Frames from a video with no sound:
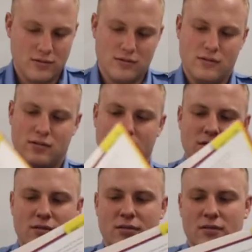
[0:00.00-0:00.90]

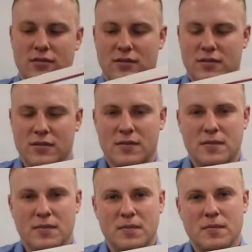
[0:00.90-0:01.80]

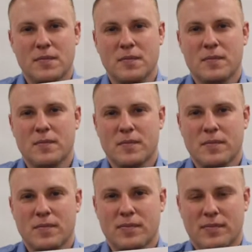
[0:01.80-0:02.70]

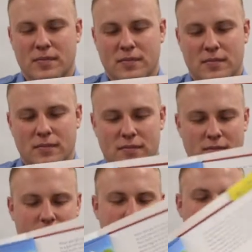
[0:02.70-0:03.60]

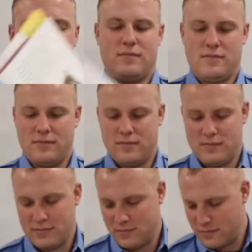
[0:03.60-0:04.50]

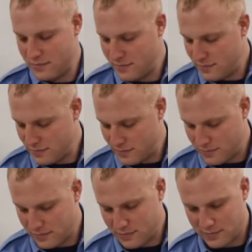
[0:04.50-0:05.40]

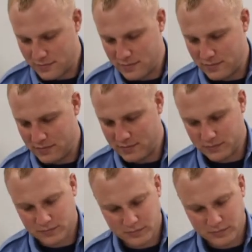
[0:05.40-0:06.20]
[no speech]